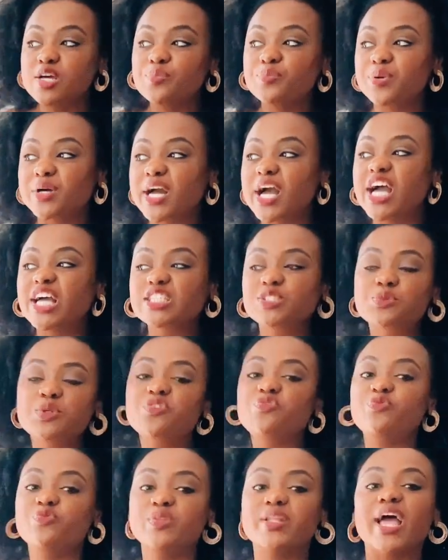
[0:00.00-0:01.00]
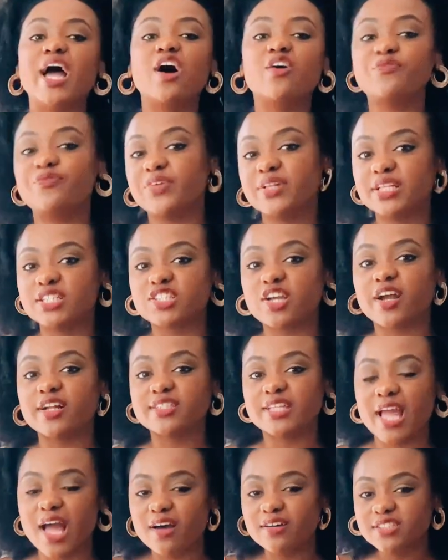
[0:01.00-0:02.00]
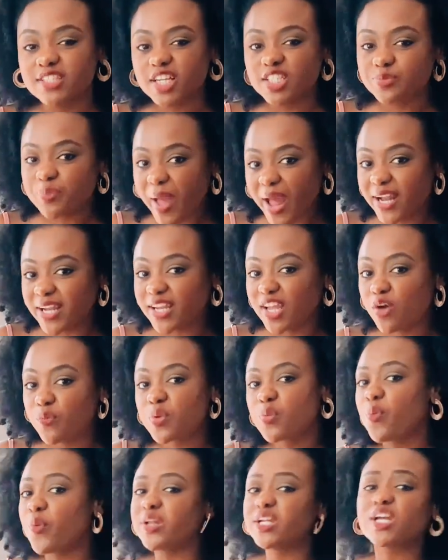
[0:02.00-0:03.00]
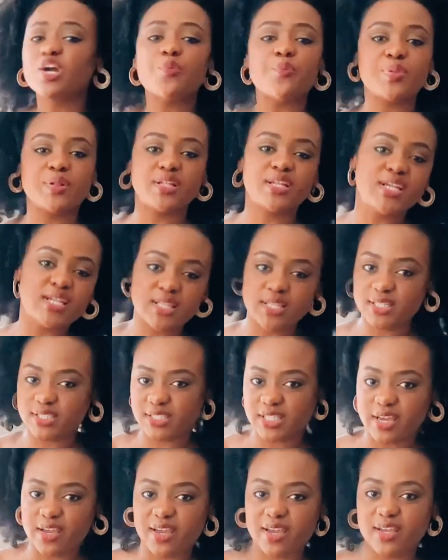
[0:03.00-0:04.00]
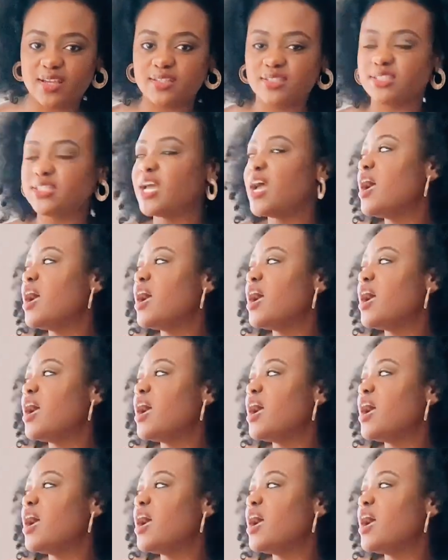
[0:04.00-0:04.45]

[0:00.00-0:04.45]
Because we've now finished our downstairs patio, we want to completely change